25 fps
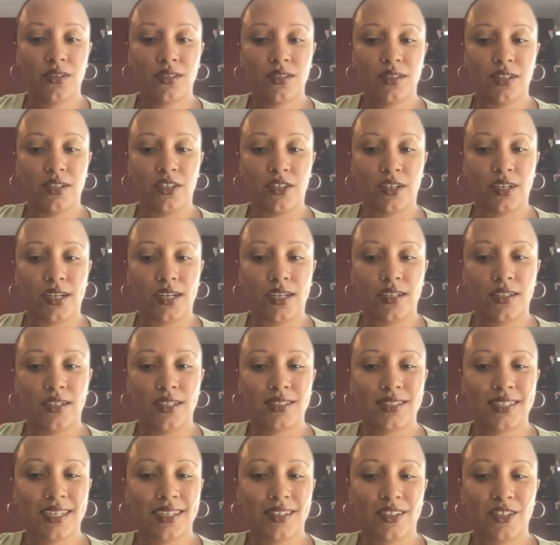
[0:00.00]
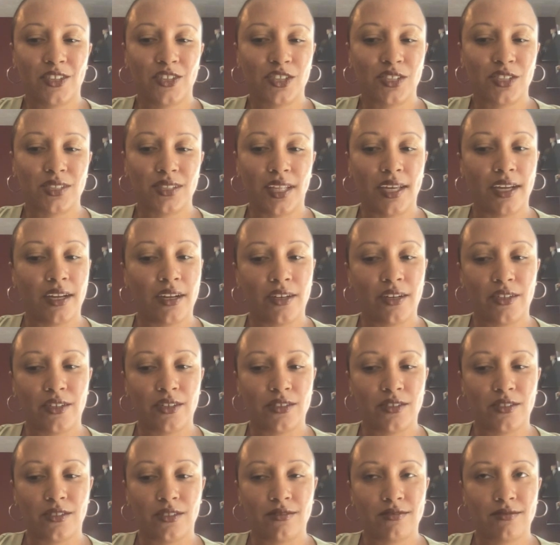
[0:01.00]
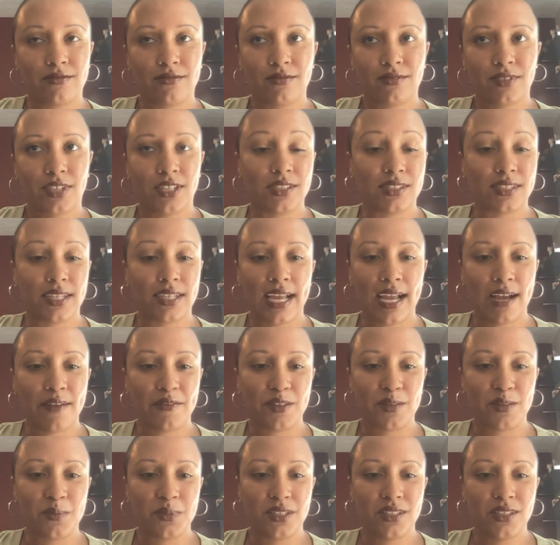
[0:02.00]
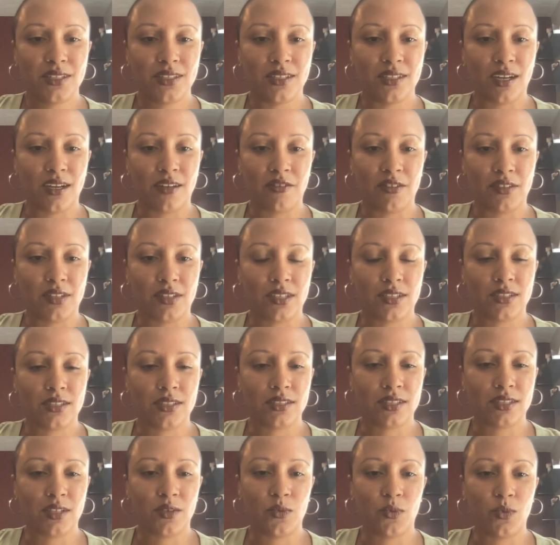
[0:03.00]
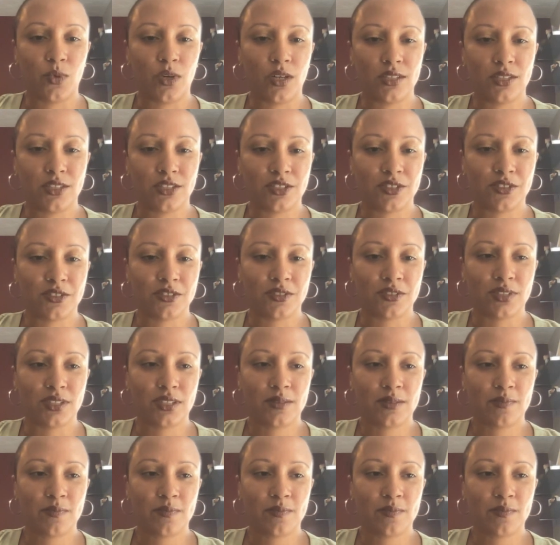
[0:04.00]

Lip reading: They're kind of, it's like they're just there because they have to be, not really because they want to.